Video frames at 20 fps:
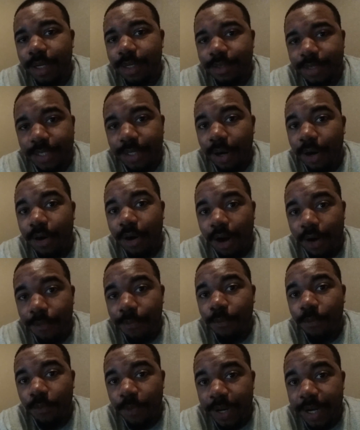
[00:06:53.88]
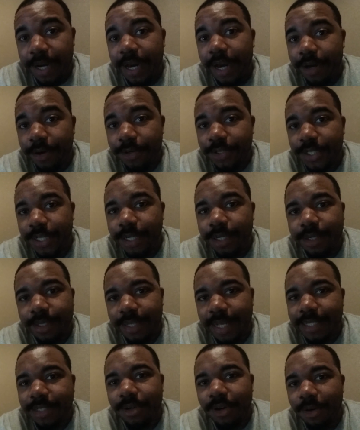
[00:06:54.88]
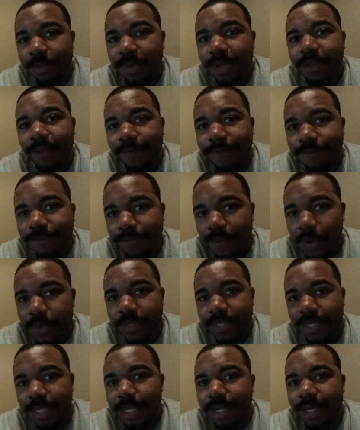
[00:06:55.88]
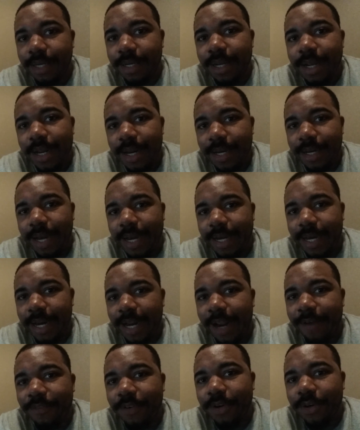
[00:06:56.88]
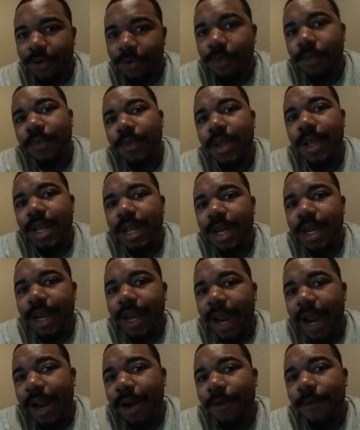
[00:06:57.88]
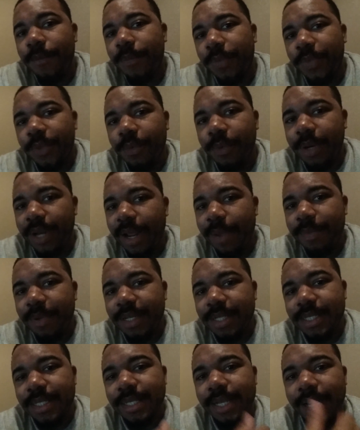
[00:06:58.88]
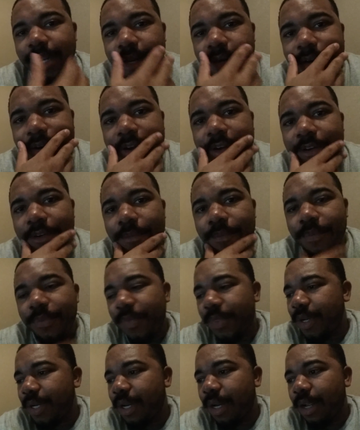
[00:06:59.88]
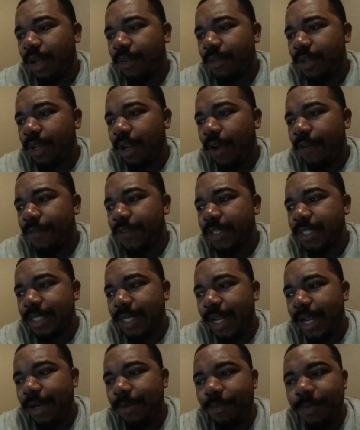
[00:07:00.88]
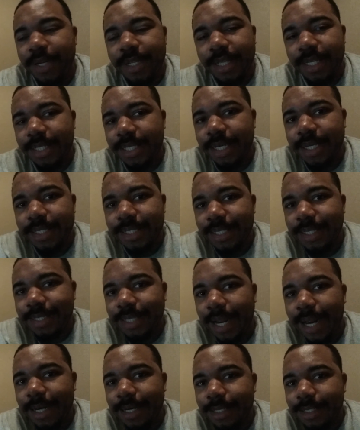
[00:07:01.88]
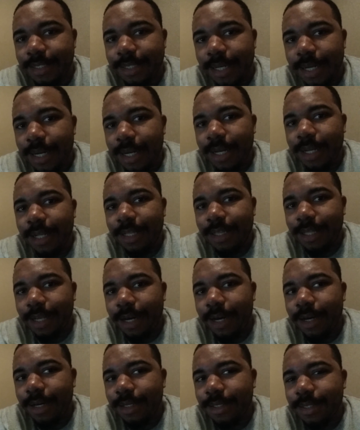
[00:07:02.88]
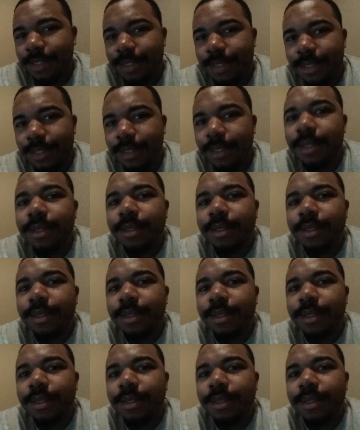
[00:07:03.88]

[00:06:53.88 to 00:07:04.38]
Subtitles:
Start off with energy. That's going to be the first thing that they have to do. Now, with that being said, the Dolphins that beat the Tennessee Titans, this